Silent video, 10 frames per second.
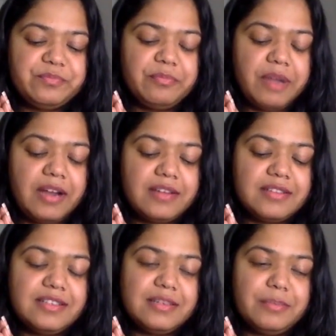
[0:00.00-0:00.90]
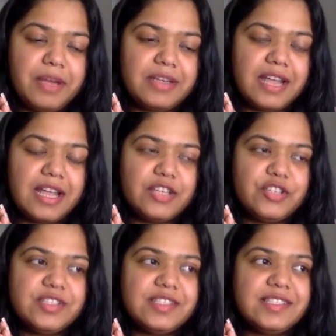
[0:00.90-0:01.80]
But I
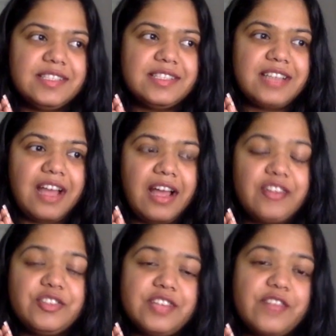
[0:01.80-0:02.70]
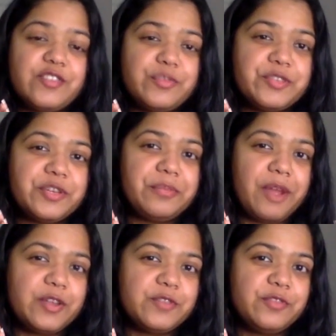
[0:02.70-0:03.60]
just have so much
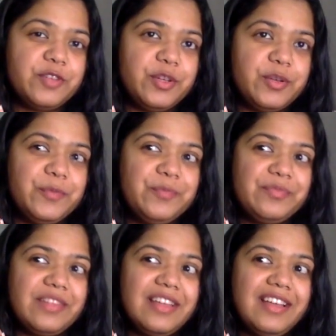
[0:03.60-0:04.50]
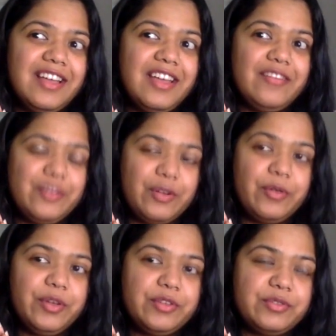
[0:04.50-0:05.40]
compassion for you if you're
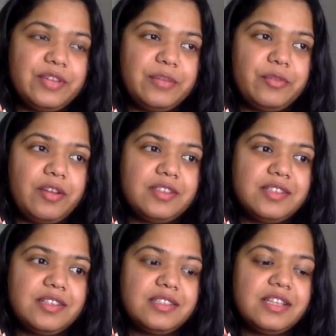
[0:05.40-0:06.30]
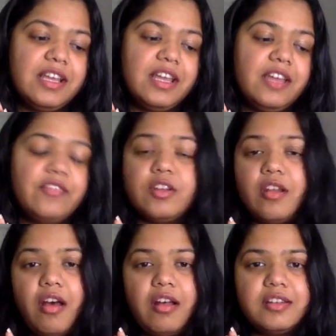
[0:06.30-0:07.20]
going through that process. If you're
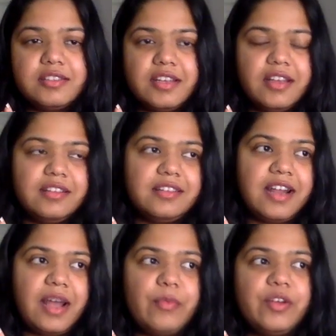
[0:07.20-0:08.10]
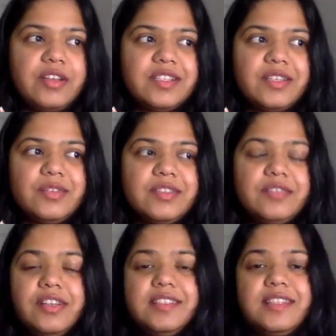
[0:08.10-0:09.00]
not, then I would ask you to
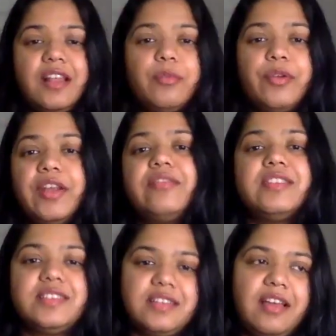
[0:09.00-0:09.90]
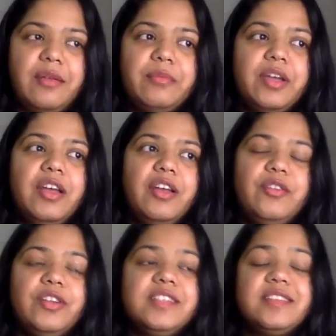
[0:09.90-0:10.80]
really celebrate this time.
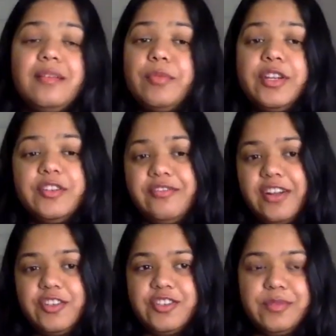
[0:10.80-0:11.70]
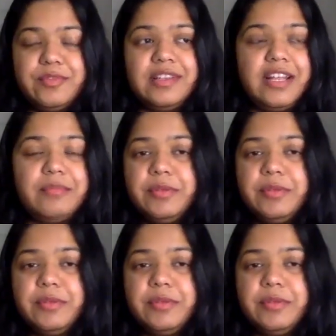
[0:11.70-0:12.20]
Really celebrate your friendships. Let